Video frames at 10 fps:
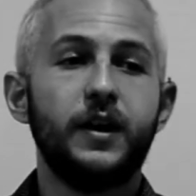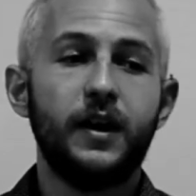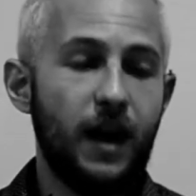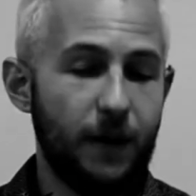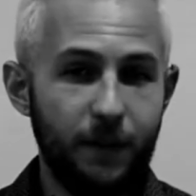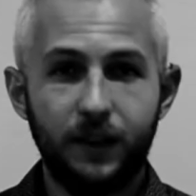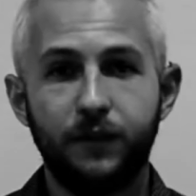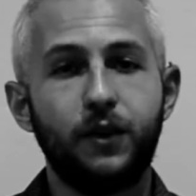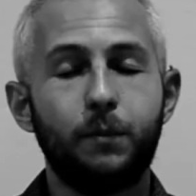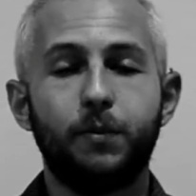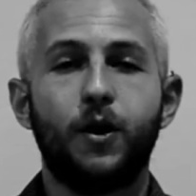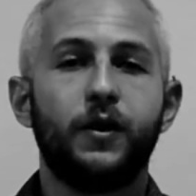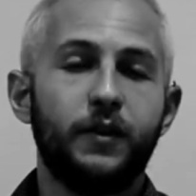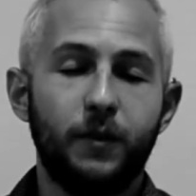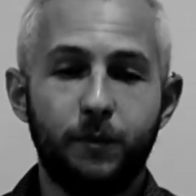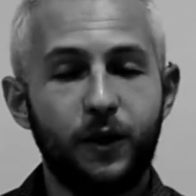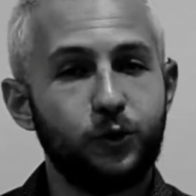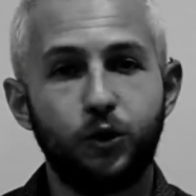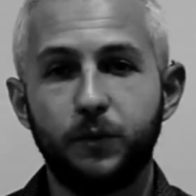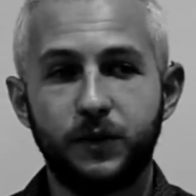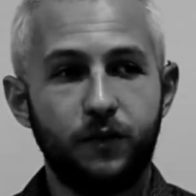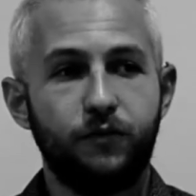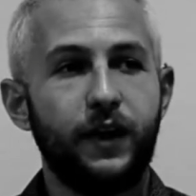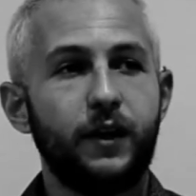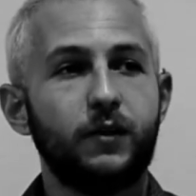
and I'm going to lift the bar, and then the bar drops and you fail.